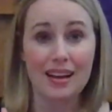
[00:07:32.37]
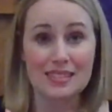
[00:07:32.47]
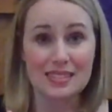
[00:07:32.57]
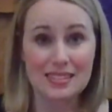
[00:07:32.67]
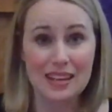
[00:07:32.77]

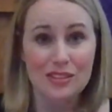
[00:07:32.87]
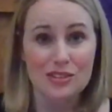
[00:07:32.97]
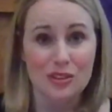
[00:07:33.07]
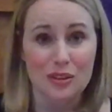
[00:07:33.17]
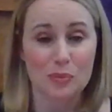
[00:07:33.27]
a
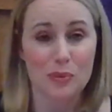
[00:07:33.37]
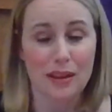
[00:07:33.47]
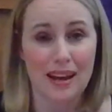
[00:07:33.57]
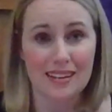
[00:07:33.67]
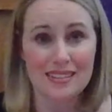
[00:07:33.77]
centered
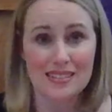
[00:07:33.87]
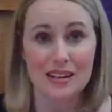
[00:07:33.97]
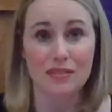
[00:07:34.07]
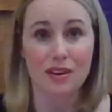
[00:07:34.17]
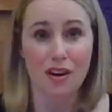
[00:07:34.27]
place
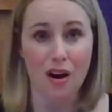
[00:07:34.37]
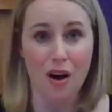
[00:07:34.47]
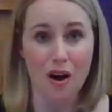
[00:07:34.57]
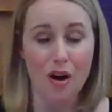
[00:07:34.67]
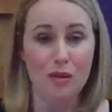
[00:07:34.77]
of
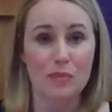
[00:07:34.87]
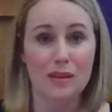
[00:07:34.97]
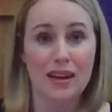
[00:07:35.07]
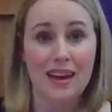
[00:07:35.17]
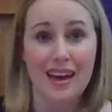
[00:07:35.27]
calm
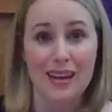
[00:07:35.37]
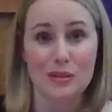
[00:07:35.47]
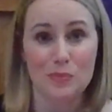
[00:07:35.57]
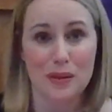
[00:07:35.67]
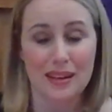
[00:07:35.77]

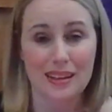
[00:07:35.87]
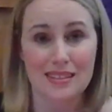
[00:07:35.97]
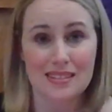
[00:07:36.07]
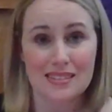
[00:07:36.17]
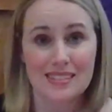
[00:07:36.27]
and
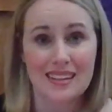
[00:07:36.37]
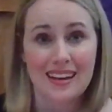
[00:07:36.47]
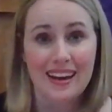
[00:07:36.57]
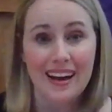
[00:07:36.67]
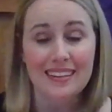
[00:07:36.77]
peace
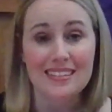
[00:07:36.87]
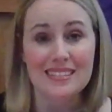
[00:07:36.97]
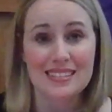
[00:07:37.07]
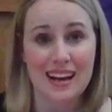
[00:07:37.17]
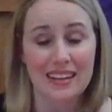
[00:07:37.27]
and the
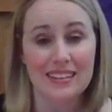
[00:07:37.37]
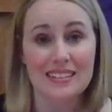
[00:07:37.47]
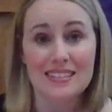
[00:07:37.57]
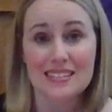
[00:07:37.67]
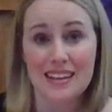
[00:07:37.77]

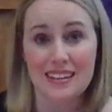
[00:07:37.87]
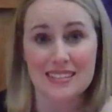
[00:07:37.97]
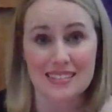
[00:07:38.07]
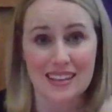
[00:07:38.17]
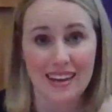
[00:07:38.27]
silence that
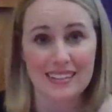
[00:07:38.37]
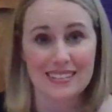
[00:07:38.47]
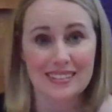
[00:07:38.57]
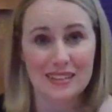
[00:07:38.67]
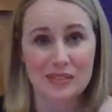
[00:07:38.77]
is
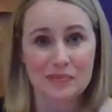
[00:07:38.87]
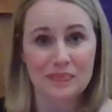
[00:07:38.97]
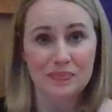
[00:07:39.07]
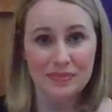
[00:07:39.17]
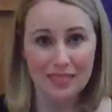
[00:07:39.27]
Lent.
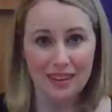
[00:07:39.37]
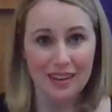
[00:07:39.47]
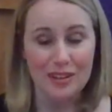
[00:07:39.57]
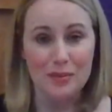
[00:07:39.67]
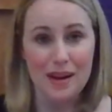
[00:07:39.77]

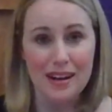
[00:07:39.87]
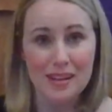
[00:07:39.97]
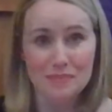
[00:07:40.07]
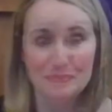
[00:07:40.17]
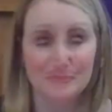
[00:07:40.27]
Are you
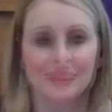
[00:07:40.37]
ready?